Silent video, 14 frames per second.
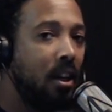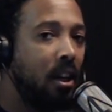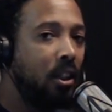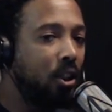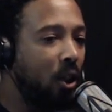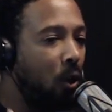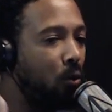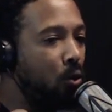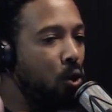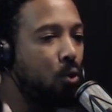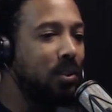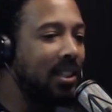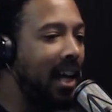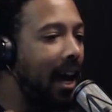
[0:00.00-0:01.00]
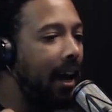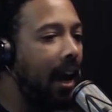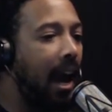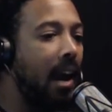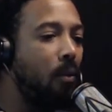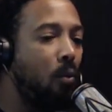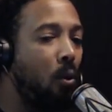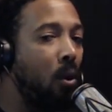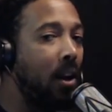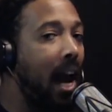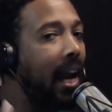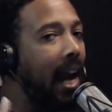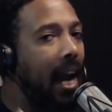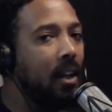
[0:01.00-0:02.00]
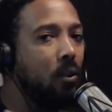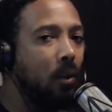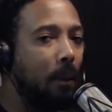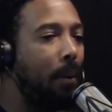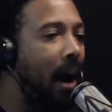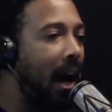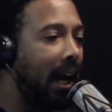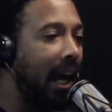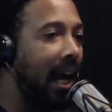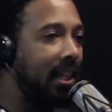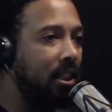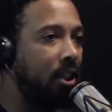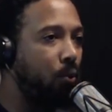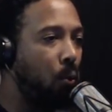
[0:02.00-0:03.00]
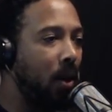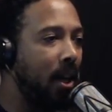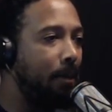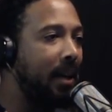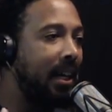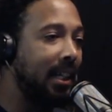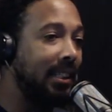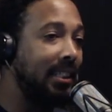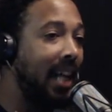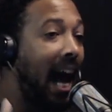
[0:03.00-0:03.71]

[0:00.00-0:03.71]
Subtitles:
So Nuke was like, hey, Warren, I can't do the podcast this week because